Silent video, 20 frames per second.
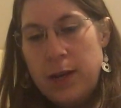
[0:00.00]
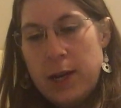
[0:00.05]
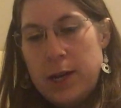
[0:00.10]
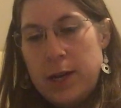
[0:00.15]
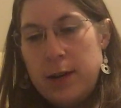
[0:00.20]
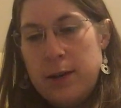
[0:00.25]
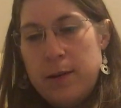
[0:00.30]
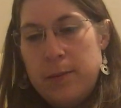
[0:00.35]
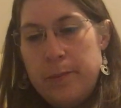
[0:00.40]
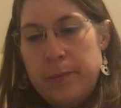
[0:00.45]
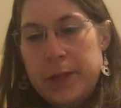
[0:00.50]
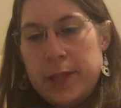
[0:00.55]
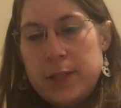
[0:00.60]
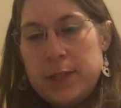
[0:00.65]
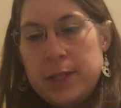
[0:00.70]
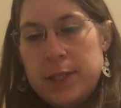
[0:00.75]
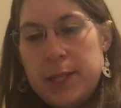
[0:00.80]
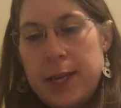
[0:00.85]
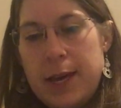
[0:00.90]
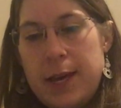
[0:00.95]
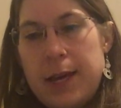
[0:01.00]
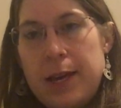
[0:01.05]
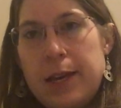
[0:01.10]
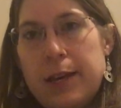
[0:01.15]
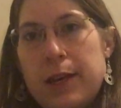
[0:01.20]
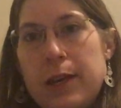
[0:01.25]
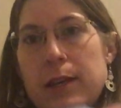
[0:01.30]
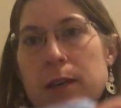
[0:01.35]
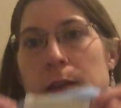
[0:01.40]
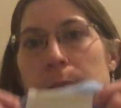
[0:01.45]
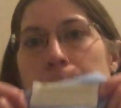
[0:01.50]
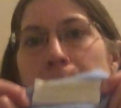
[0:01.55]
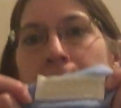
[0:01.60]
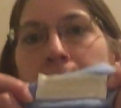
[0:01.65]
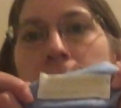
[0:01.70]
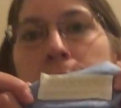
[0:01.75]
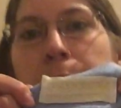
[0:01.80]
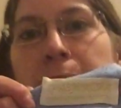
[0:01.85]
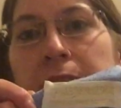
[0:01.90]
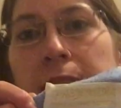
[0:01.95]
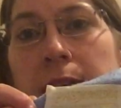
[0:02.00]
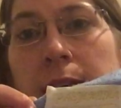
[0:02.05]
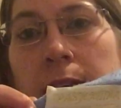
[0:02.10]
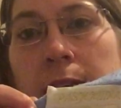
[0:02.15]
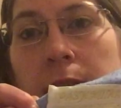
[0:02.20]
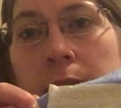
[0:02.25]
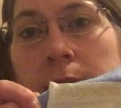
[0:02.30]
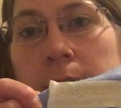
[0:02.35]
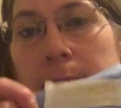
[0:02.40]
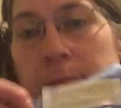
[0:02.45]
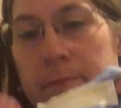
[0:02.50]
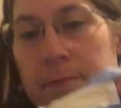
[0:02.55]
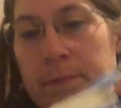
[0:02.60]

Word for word: Um, this is a pashmina,